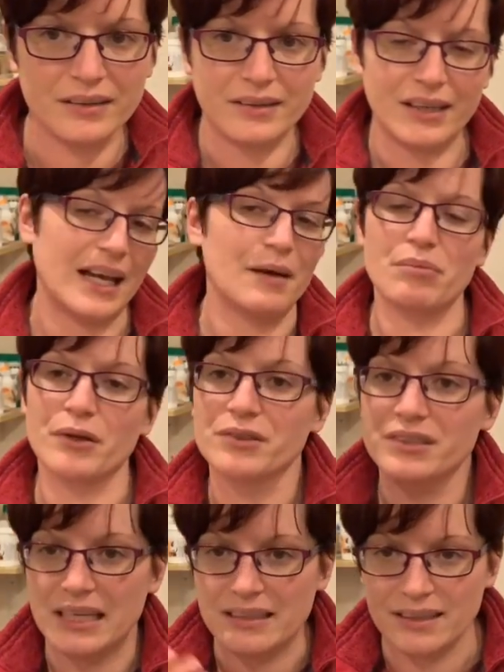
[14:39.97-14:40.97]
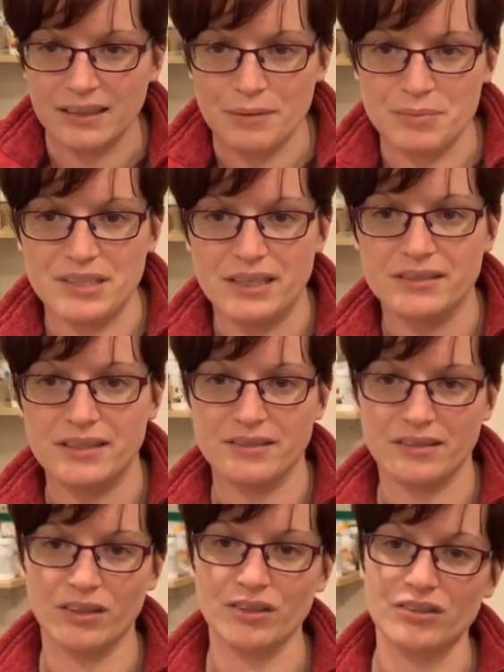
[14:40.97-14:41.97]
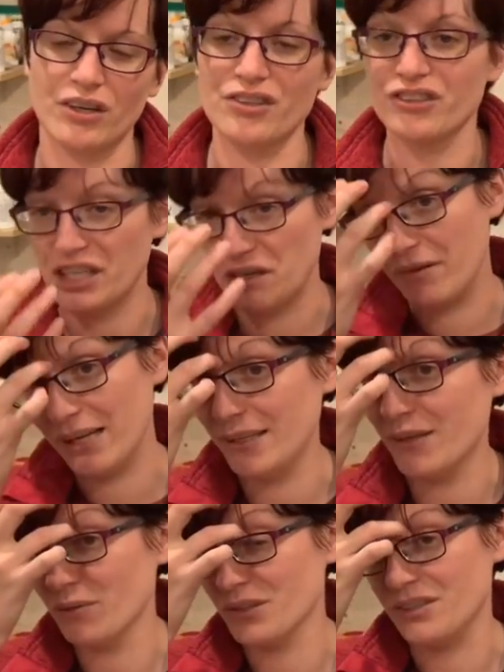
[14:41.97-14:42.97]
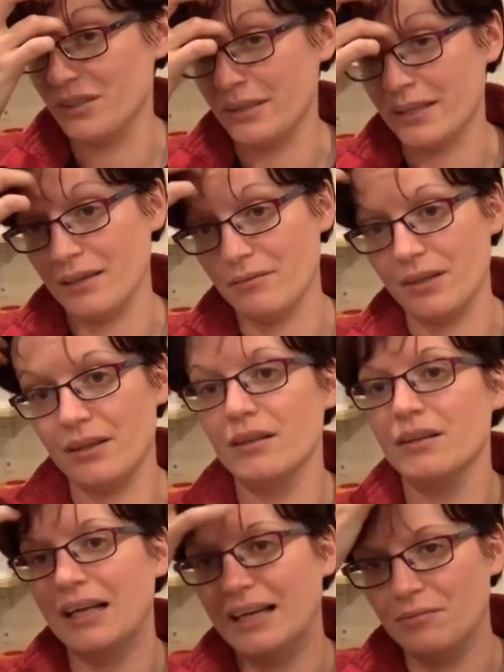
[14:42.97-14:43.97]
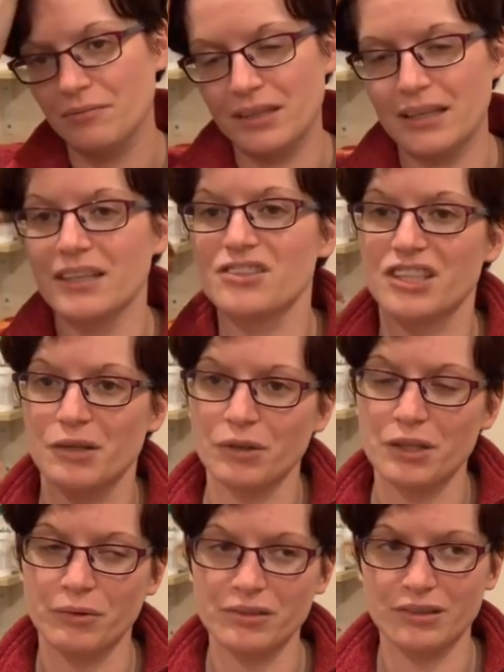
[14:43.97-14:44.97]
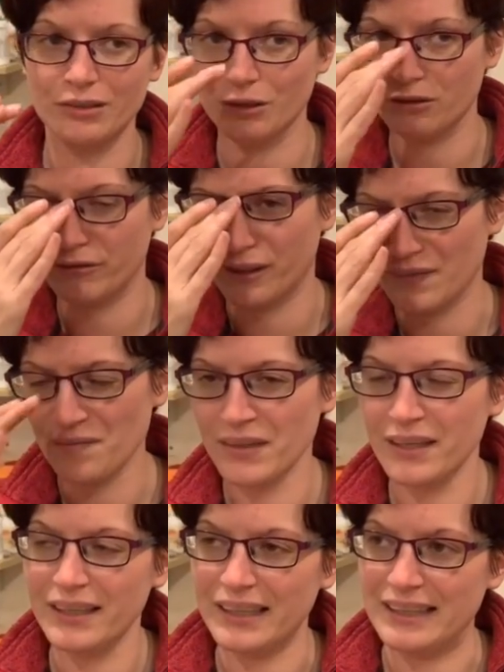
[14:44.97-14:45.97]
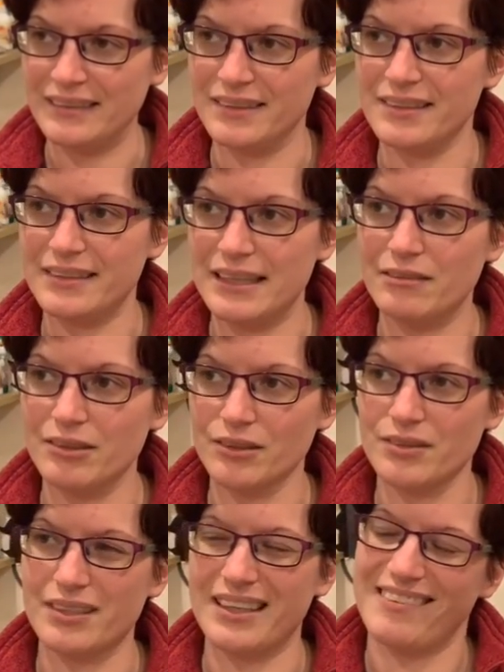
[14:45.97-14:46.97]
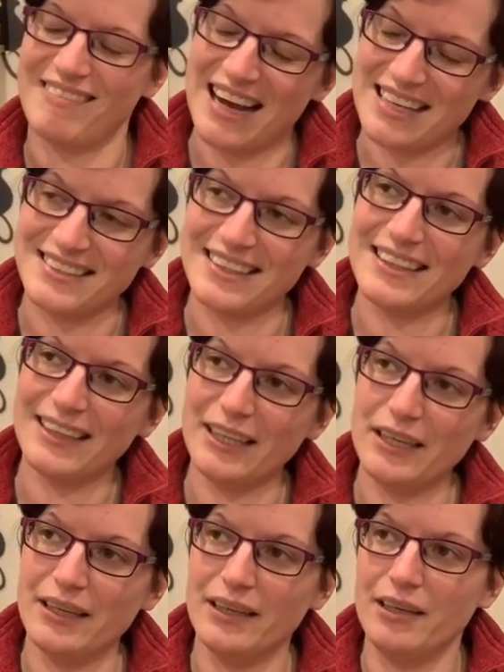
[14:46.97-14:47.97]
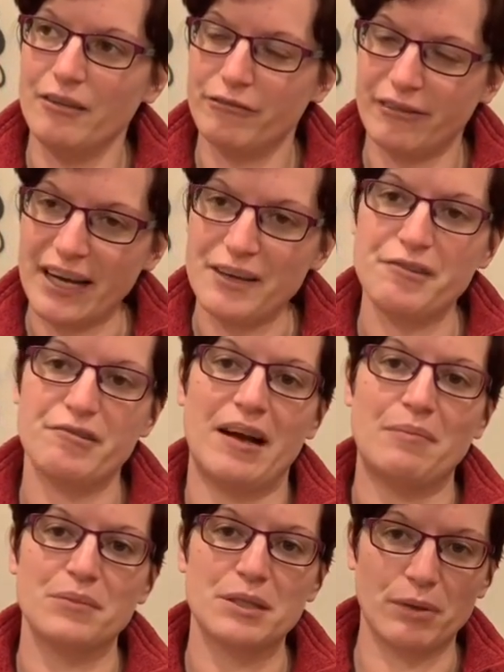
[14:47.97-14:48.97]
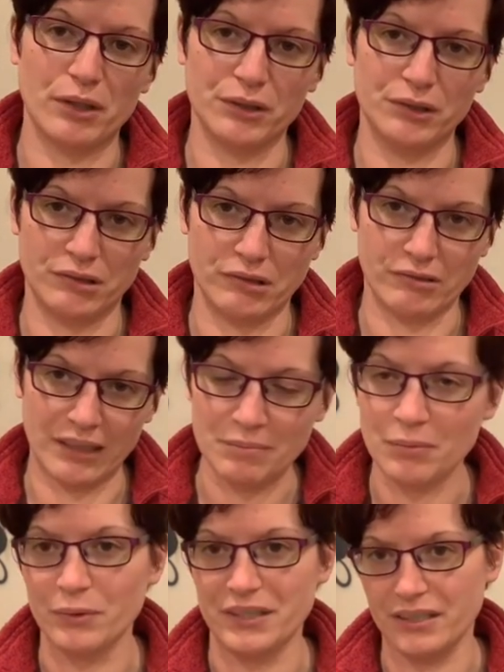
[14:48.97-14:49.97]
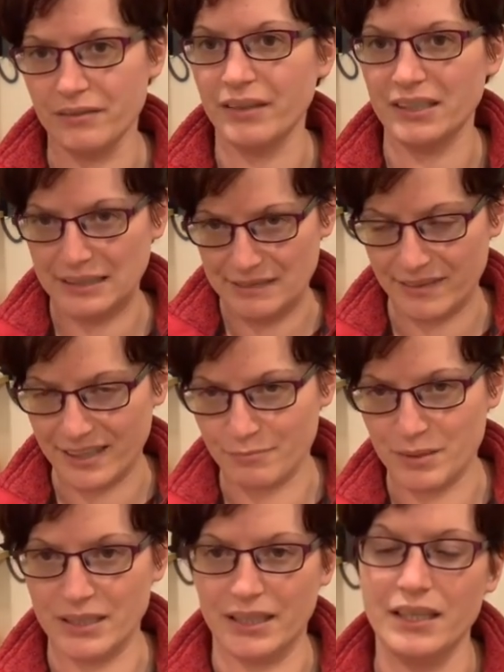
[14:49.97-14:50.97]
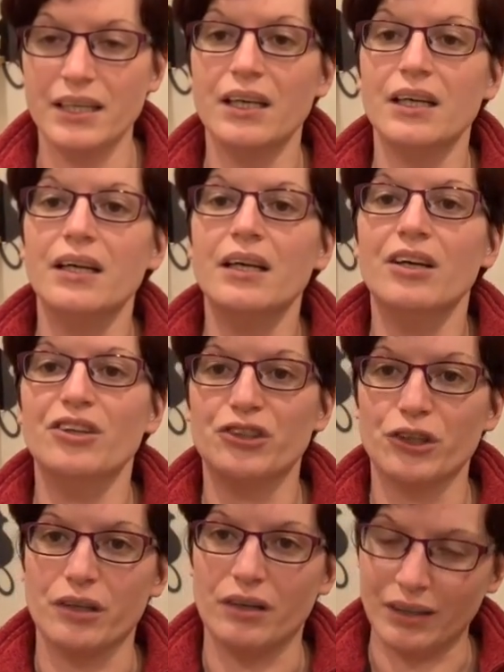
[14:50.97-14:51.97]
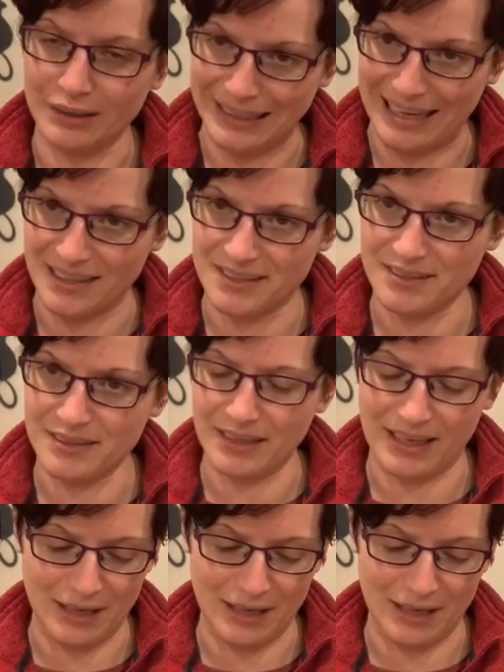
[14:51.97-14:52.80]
They get prone to dental abscesses and all sorts, so you really don't want to do anything with that. So what you want to look for is cereals that are ideally 5 grams per 100 gram, which is effectively 5% sugar or less.